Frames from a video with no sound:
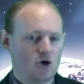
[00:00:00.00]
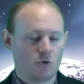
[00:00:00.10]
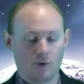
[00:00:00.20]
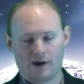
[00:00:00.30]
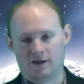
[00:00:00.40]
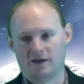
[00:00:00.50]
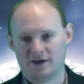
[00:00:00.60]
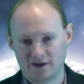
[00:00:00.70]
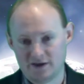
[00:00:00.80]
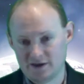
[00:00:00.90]
Well,
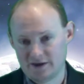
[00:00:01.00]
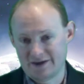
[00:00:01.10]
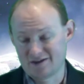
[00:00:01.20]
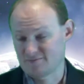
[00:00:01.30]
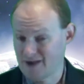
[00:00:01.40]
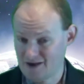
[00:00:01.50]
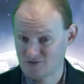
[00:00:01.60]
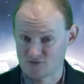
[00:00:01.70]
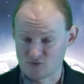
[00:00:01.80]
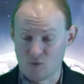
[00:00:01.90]
his
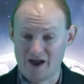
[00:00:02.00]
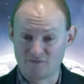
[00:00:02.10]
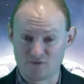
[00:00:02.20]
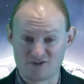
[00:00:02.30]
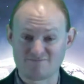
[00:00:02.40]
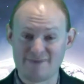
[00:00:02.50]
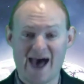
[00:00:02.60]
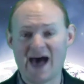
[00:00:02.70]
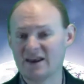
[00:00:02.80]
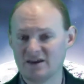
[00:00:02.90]
master's wife was
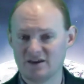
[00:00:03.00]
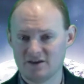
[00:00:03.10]
mad.